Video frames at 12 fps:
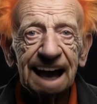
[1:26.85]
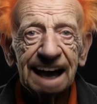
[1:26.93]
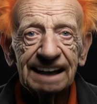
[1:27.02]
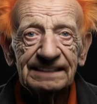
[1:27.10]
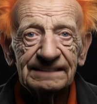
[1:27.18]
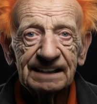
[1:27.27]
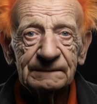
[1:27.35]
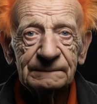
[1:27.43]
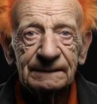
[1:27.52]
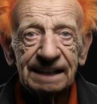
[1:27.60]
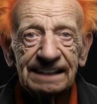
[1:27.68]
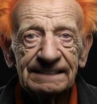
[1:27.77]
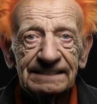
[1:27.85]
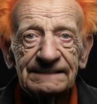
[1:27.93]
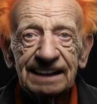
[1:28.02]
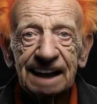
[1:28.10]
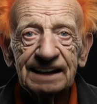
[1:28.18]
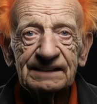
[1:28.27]
acts on immediate
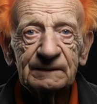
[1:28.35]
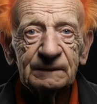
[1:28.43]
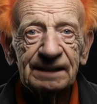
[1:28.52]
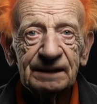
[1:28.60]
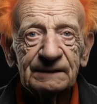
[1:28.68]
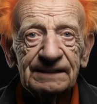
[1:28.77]
desires without